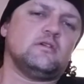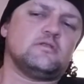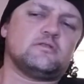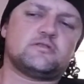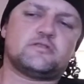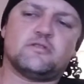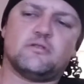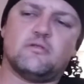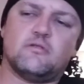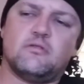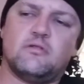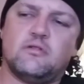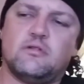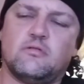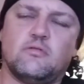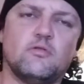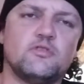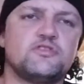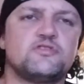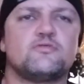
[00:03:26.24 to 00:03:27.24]
So
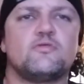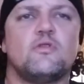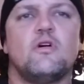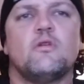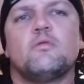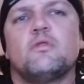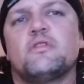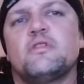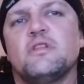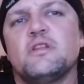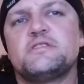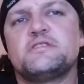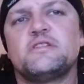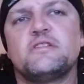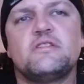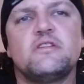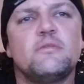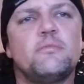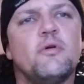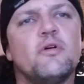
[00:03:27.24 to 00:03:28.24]
what's wrong with listening
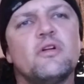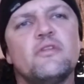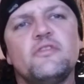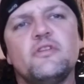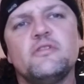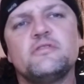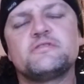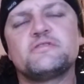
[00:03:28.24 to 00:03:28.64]
to their point of view?